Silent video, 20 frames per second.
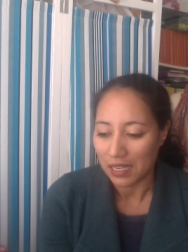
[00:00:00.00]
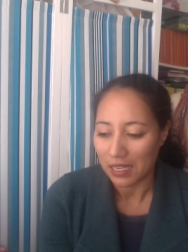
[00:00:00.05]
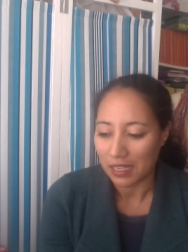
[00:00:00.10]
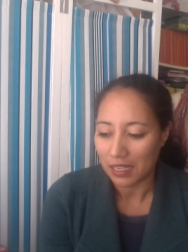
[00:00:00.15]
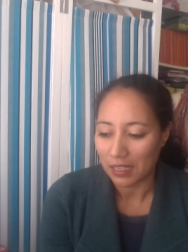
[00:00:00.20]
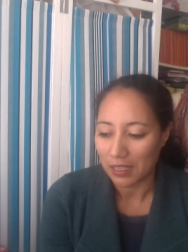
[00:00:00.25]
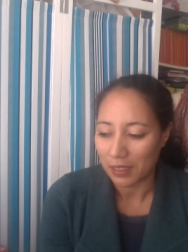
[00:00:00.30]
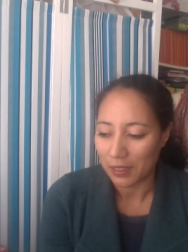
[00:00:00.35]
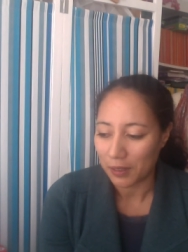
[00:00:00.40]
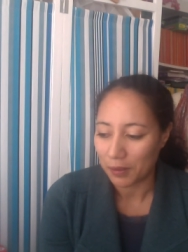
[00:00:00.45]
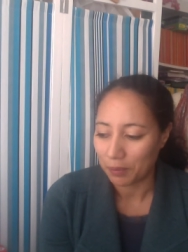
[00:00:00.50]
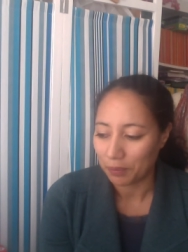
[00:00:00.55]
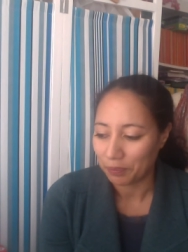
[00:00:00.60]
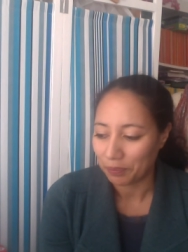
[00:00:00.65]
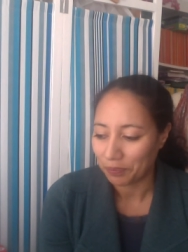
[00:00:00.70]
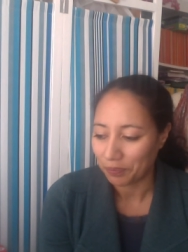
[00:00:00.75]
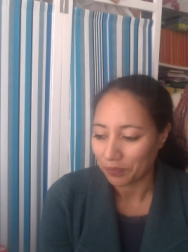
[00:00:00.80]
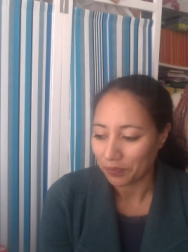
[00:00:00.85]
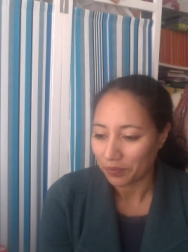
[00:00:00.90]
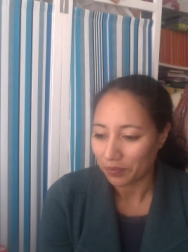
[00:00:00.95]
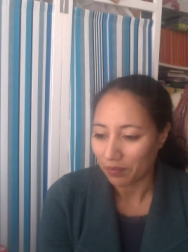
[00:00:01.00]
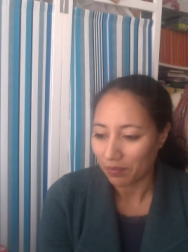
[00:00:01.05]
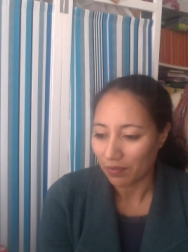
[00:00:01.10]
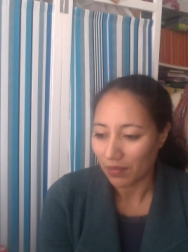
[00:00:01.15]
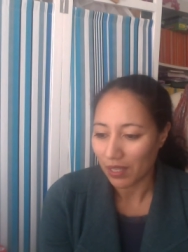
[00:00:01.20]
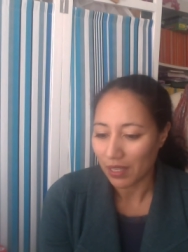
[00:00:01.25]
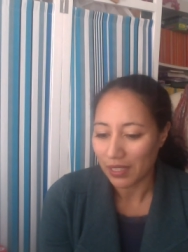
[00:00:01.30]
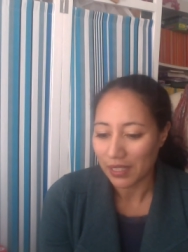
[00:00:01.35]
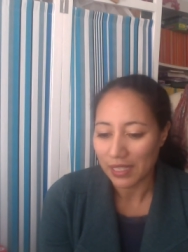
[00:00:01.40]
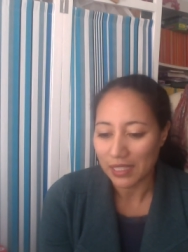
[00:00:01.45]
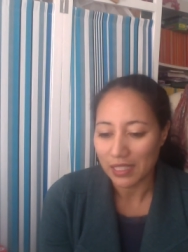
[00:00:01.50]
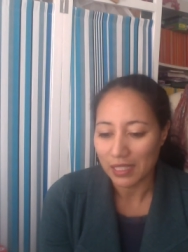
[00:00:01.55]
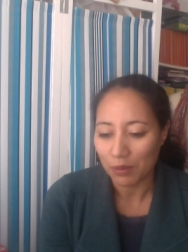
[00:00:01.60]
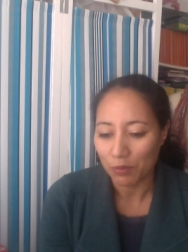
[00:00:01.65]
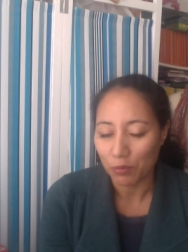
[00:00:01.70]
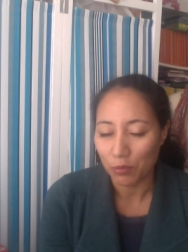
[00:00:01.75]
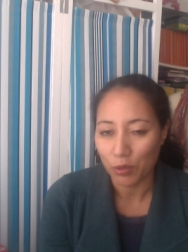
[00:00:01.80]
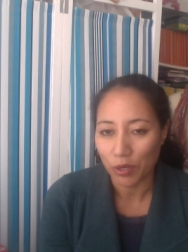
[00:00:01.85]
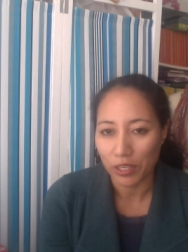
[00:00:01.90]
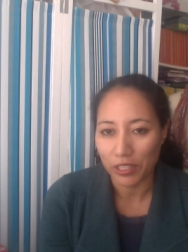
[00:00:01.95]
um, knitting
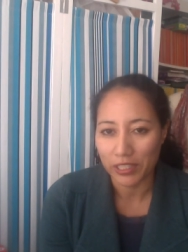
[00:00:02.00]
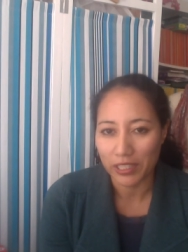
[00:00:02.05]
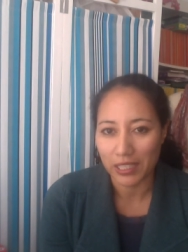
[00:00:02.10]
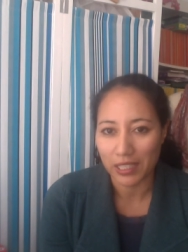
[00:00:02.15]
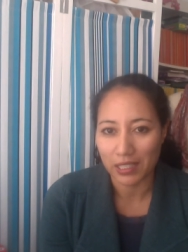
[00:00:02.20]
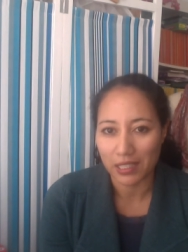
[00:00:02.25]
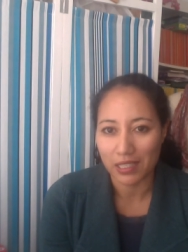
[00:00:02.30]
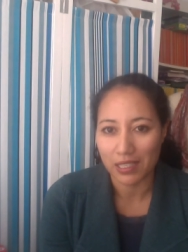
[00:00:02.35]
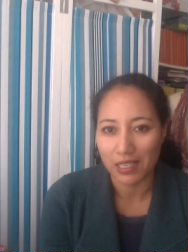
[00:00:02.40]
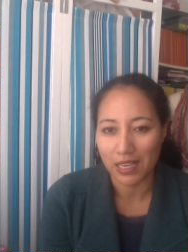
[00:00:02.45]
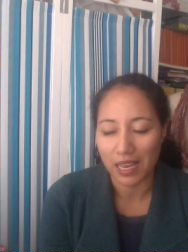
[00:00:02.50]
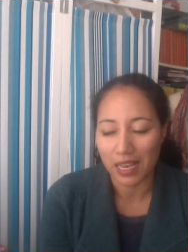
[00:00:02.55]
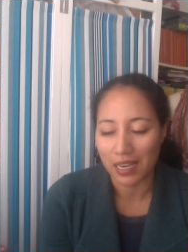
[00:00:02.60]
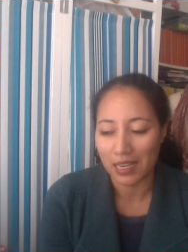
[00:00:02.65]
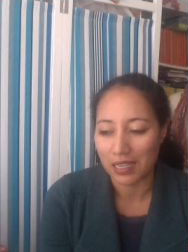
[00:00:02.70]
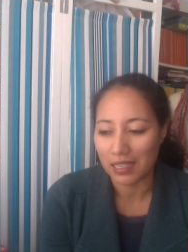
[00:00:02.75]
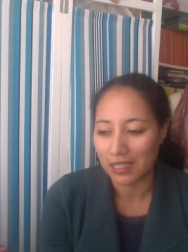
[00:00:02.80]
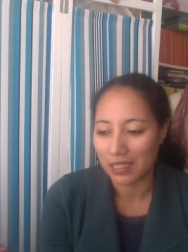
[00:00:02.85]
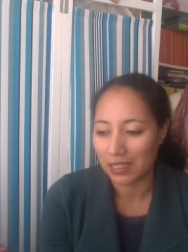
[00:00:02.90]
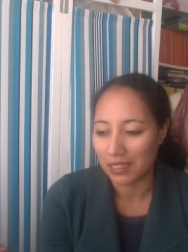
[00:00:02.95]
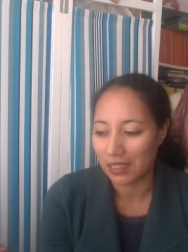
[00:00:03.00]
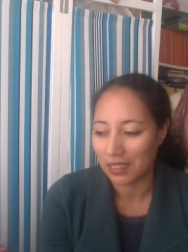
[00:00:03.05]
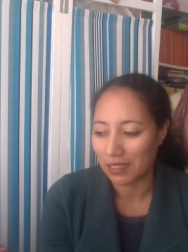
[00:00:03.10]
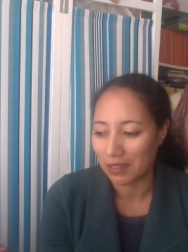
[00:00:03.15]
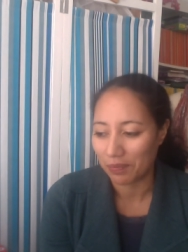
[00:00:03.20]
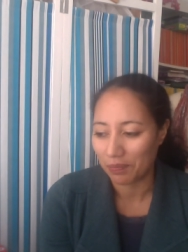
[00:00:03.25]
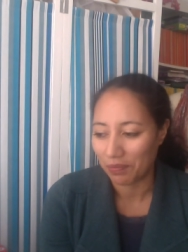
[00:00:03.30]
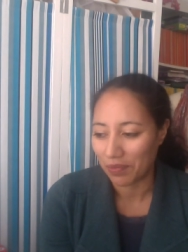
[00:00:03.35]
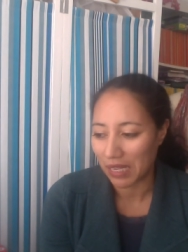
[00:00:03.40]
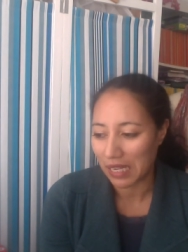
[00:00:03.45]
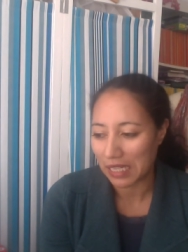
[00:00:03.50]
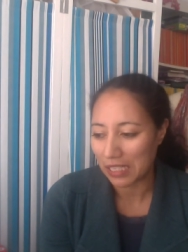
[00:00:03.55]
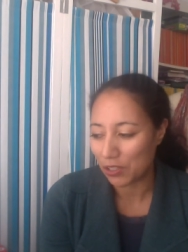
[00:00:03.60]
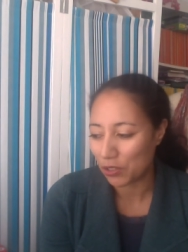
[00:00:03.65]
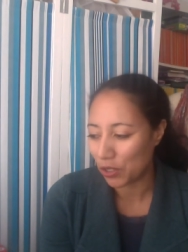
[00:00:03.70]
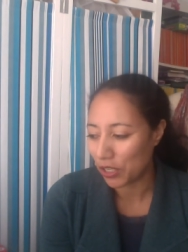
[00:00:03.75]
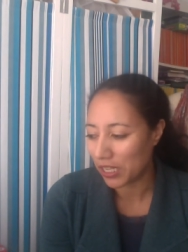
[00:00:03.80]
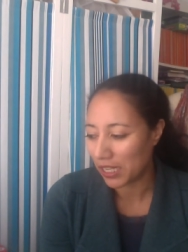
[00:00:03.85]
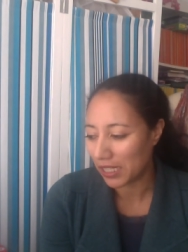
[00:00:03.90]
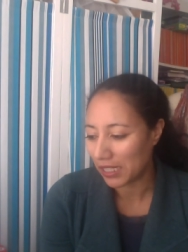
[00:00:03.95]
projects and
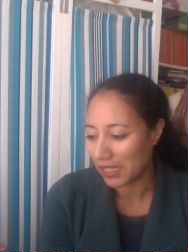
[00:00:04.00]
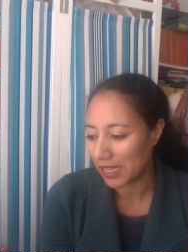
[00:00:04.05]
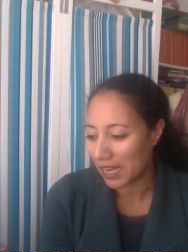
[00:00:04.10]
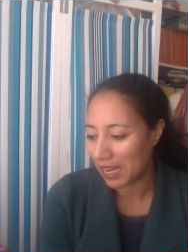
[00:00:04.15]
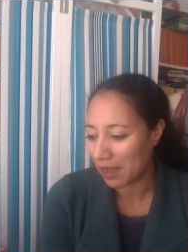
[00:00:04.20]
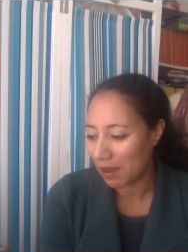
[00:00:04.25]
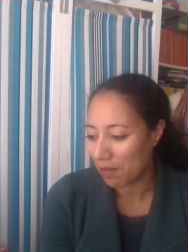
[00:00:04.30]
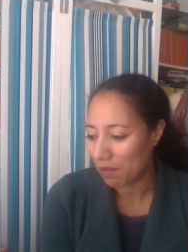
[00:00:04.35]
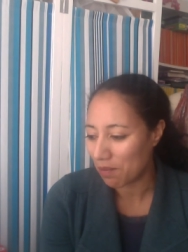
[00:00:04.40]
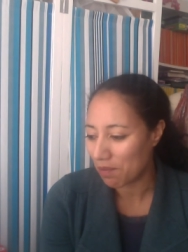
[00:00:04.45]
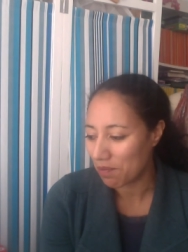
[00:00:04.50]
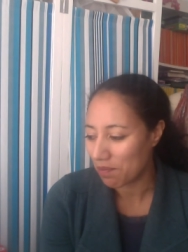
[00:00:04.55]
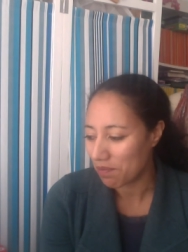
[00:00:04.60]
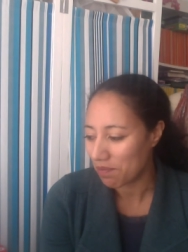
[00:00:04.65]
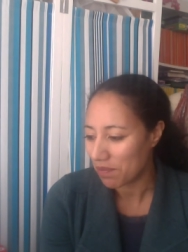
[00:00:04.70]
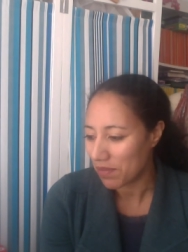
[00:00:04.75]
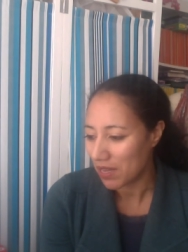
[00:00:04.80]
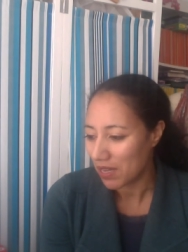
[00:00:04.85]
enjoying them,